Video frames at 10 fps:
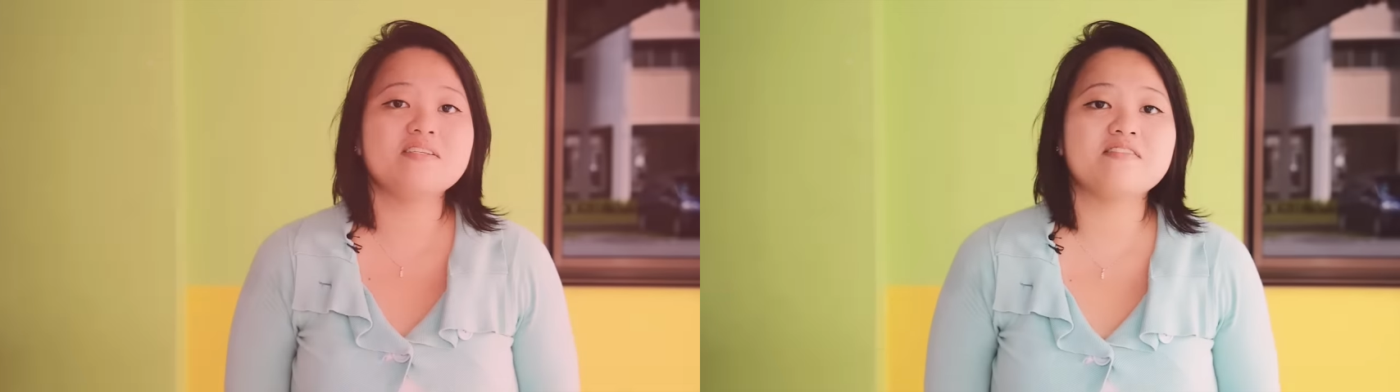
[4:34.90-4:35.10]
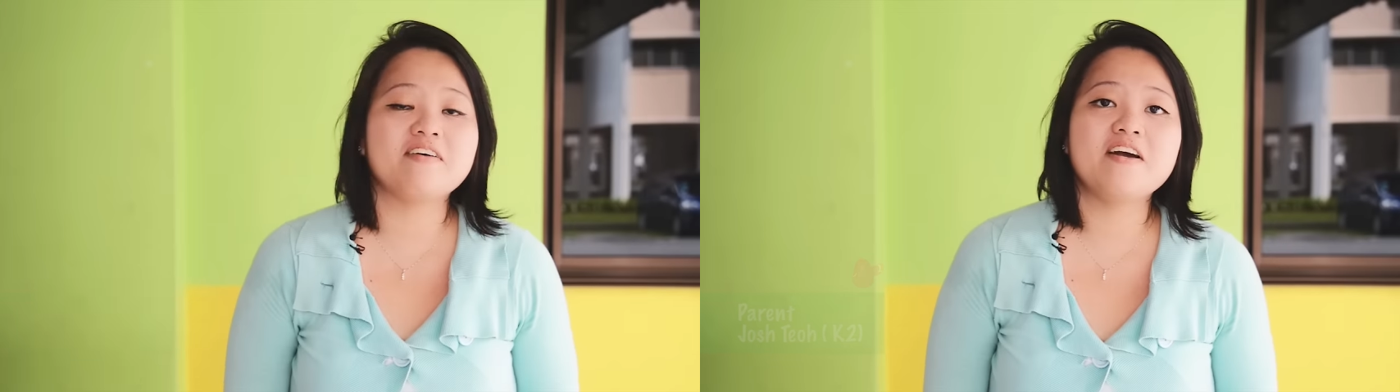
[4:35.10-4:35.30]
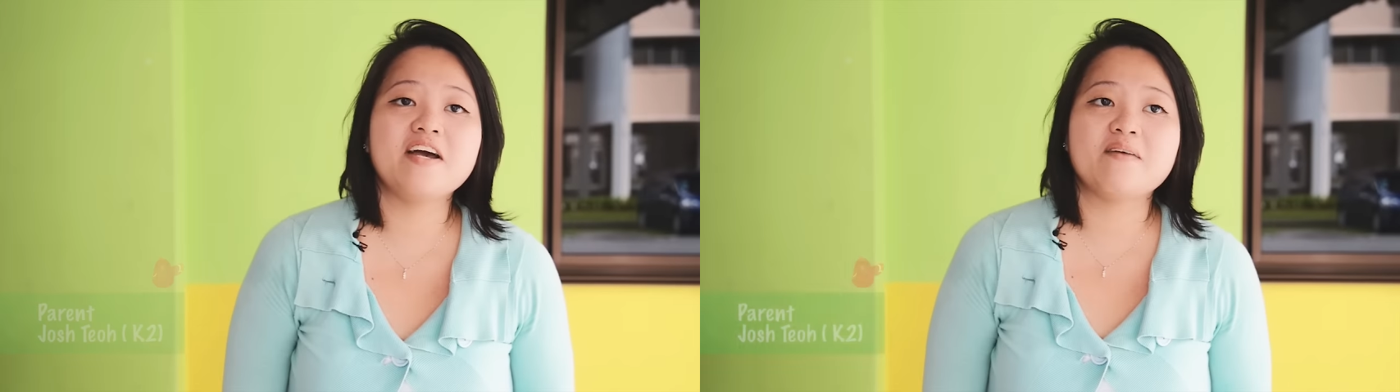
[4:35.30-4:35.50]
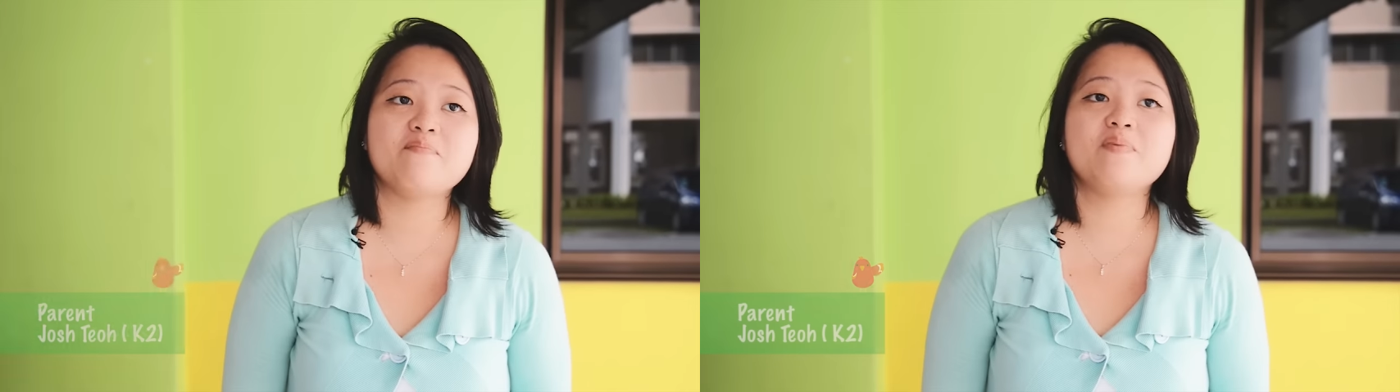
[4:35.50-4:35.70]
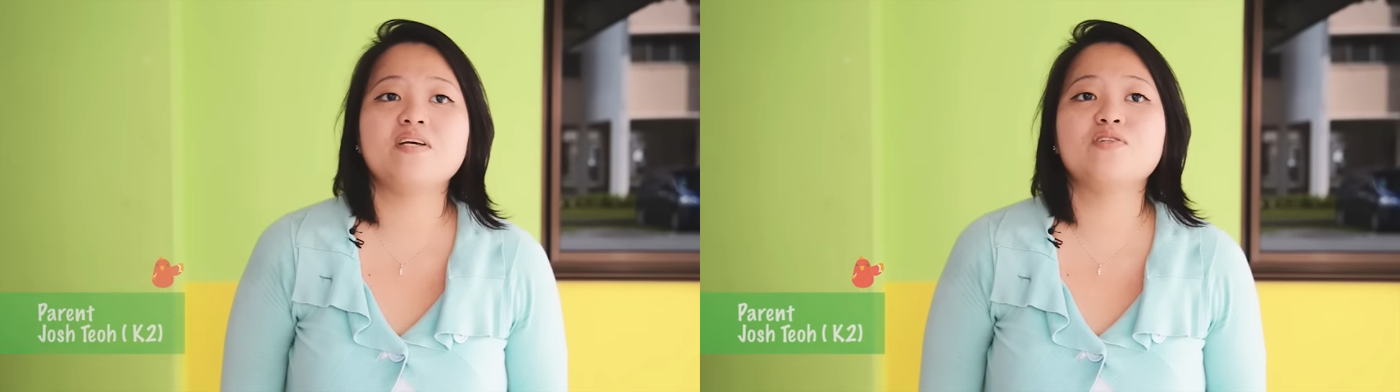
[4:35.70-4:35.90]
is very
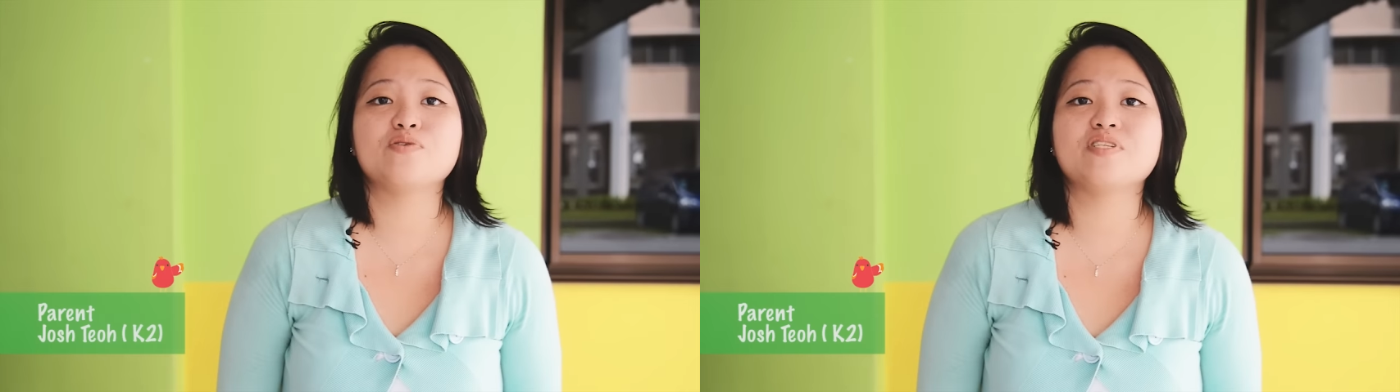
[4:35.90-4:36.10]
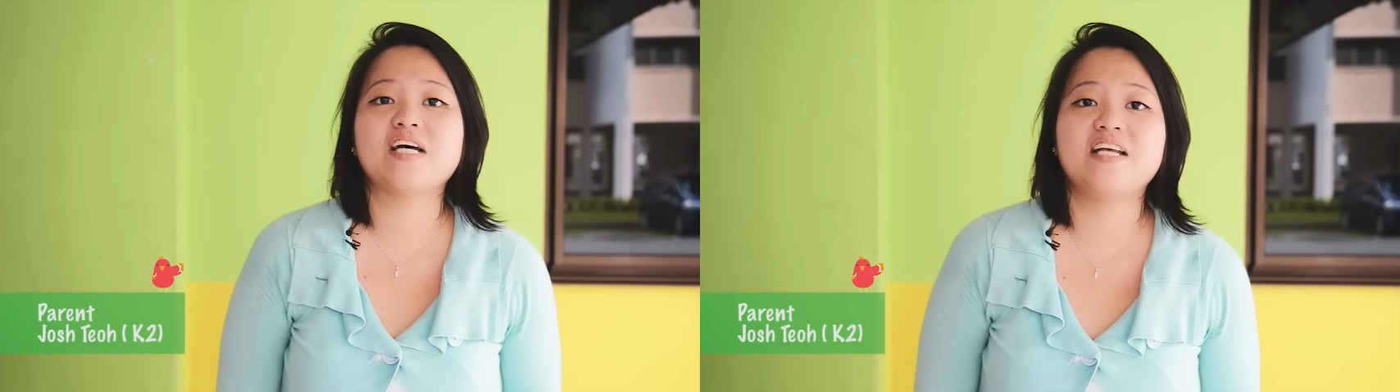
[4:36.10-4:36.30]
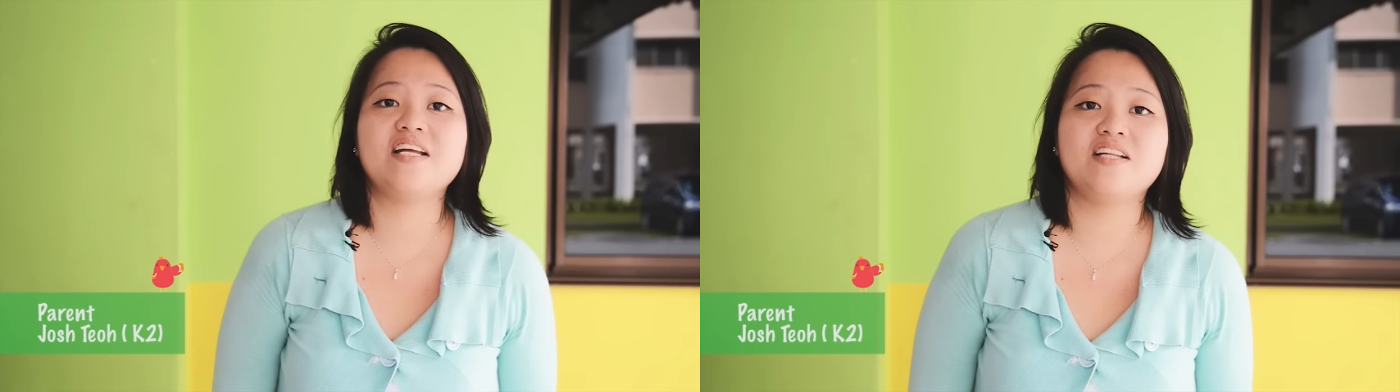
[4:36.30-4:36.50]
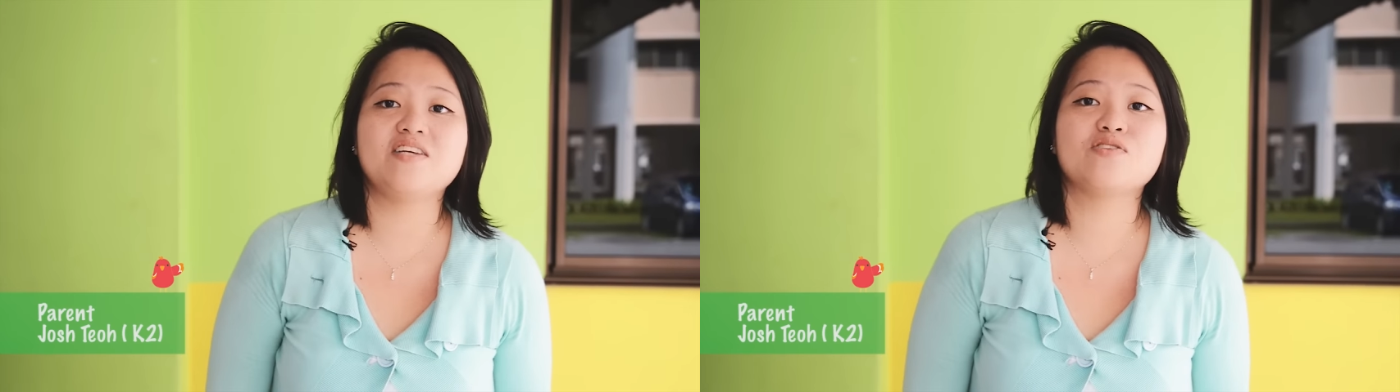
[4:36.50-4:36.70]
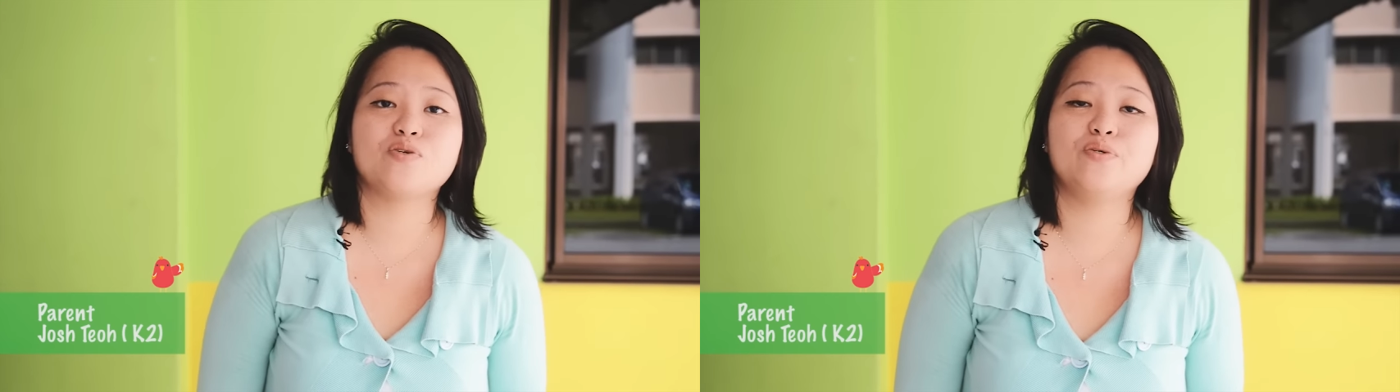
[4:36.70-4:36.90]
happy to study in
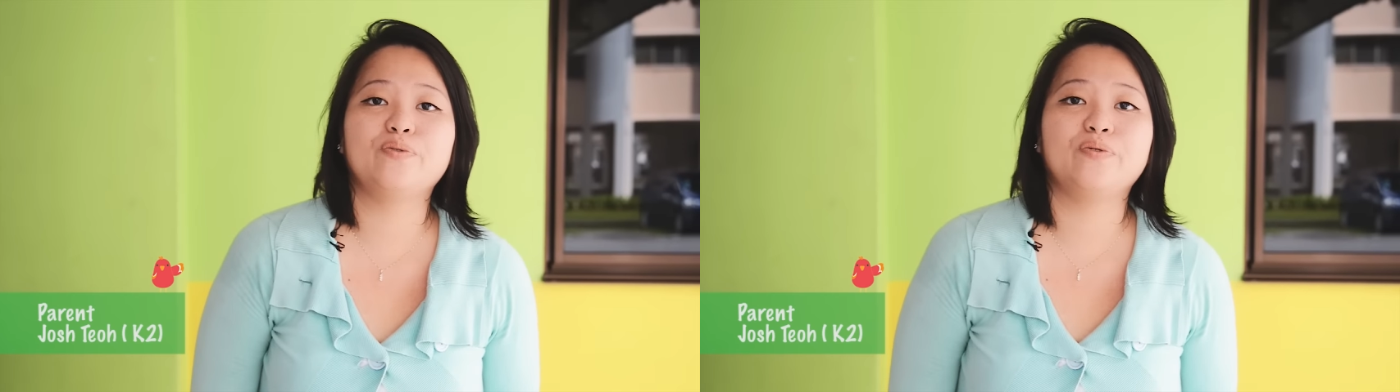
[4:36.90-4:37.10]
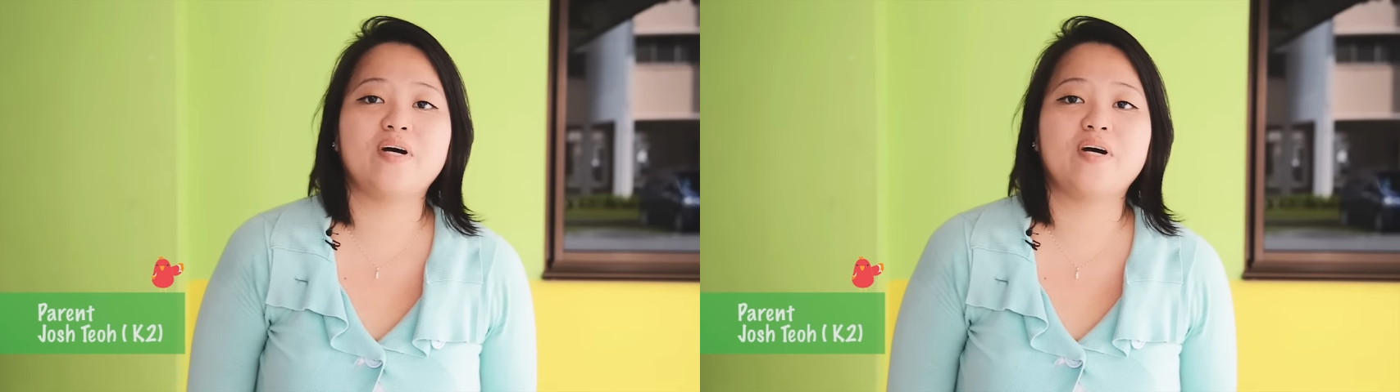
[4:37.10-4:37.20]
this school